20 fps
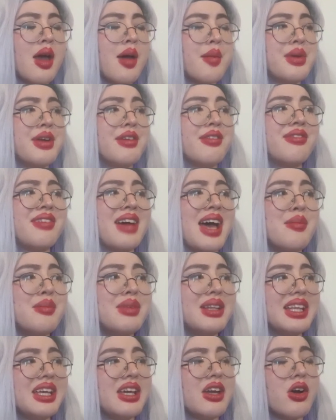My
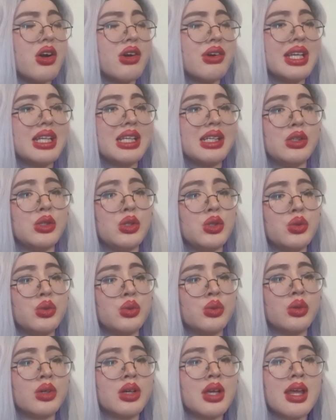family already
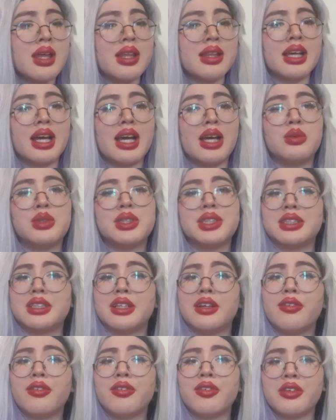knew that I was
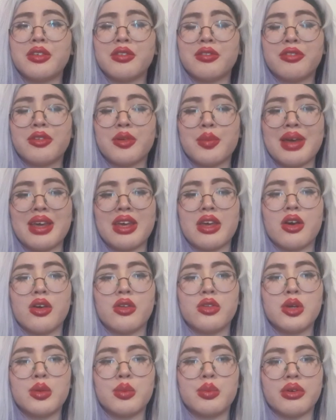different from my
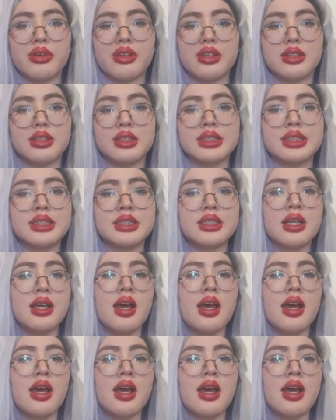other brothers.